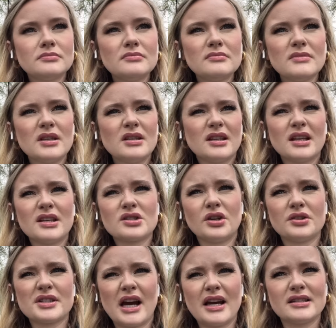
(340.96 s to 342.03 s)
I think it's
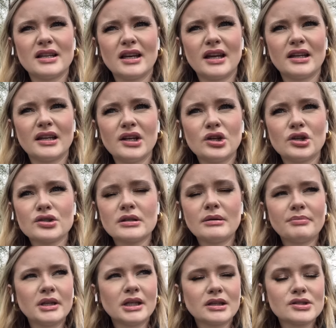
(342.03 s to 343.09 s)
called Titanic or
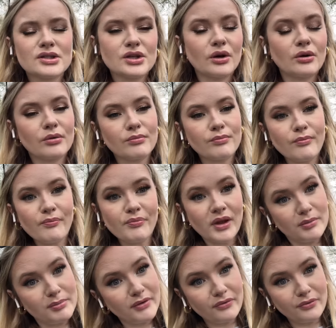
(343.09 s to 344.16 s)
something. So
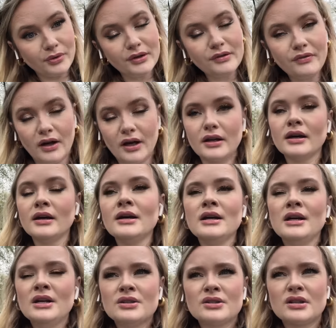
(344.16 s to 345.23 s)
that'll be really fun.
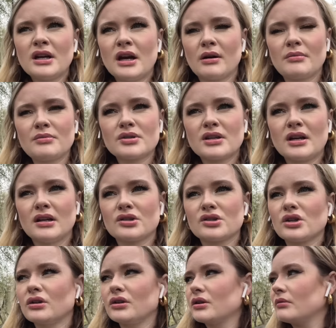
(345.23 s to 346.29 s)
So yeah, I'm just kind of
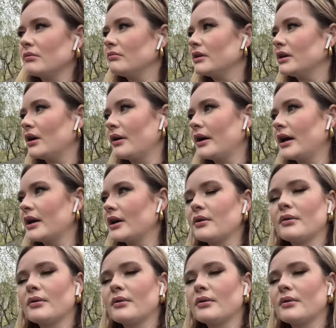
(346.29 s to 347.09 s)
chilling, you know, hanging